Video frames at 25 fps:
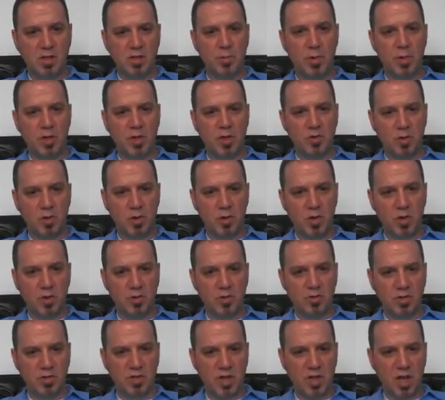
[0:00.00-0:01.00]
So make sure you
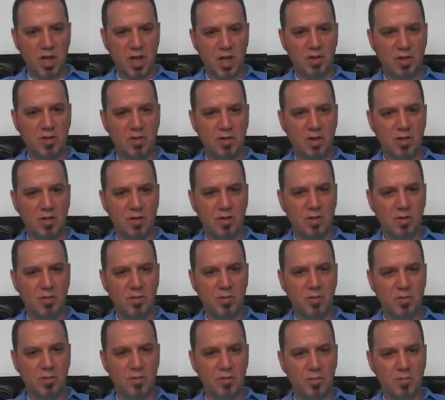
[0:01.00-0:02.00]
understand that
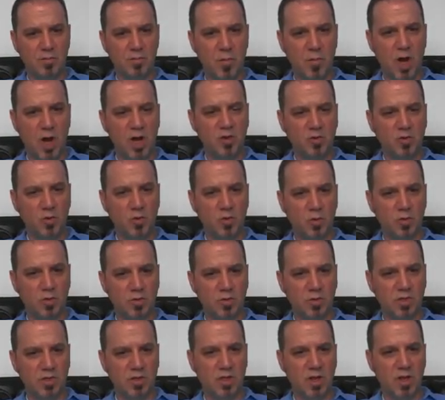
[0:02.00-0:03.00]
the
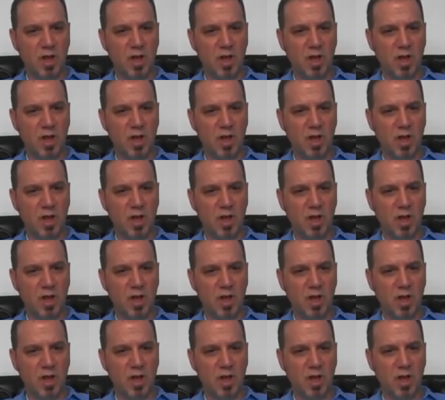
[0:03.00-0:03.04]
modules